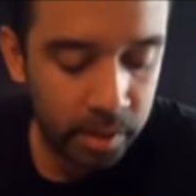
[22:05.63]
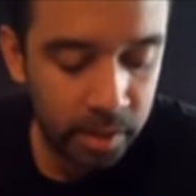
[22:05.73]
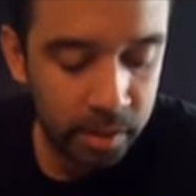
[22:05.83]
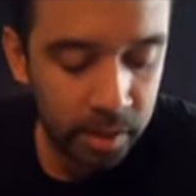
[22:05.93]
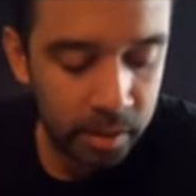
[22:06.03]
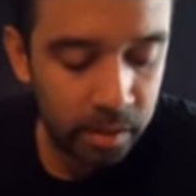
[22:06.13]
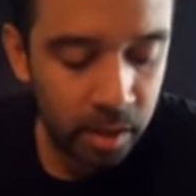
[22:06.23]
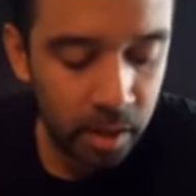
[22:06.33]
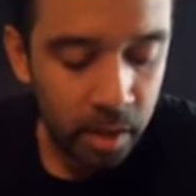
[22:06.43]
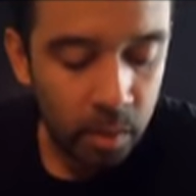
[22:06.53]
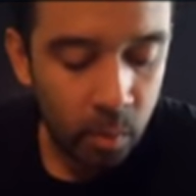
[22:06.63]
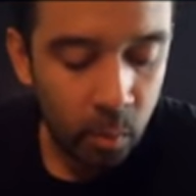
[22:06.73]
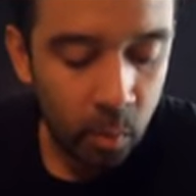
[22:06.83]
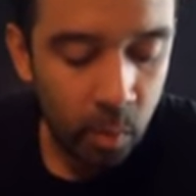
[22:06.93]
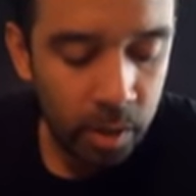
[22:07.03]
6 says,
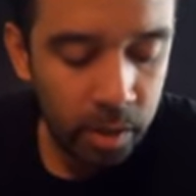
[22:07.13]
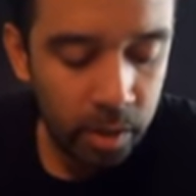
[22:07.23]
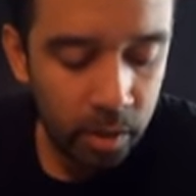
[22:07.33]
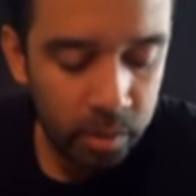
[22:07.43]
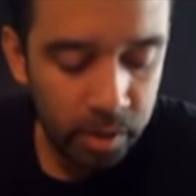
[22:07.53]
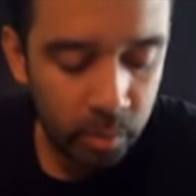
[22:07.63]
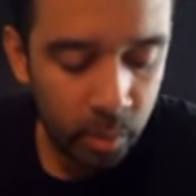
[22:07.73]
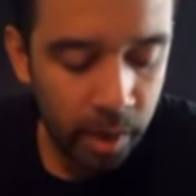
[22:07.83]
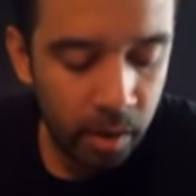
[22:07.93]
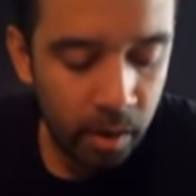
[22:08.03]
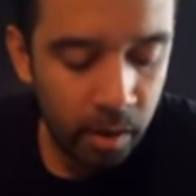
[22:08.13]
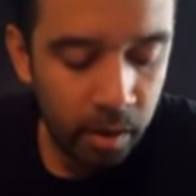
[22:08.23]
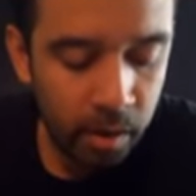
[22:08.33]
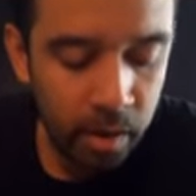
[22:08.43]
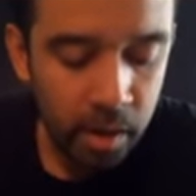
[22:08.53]
where
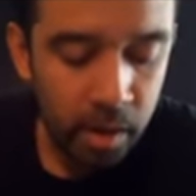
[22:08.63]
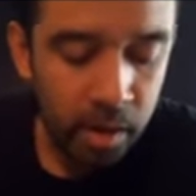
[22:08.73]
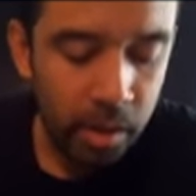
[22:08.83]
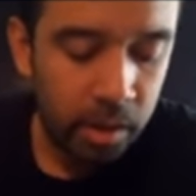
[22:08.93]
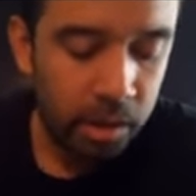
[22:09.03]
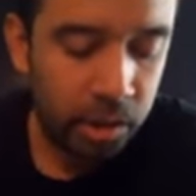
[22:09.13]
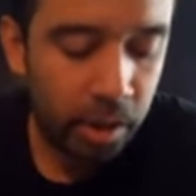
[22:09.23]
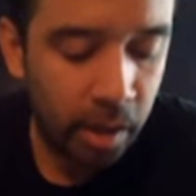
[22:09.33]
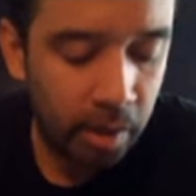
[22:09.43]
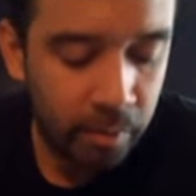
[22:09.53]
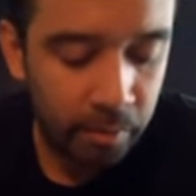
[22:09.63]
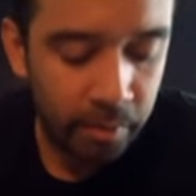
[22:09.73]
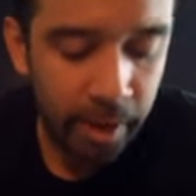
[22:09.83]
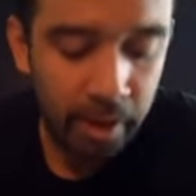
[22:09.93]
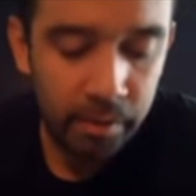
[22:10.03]
are shut-off
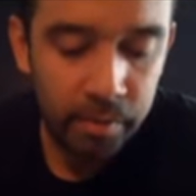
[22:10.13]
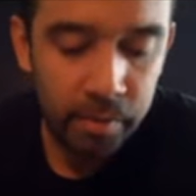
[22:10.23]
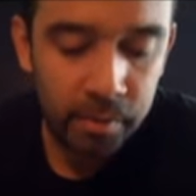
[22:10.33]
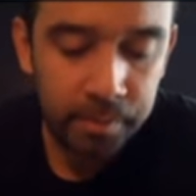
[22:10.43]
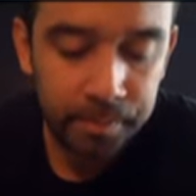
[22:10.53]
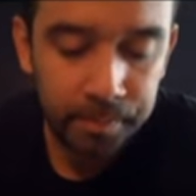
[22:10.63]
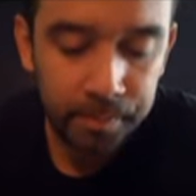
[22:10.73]
valves?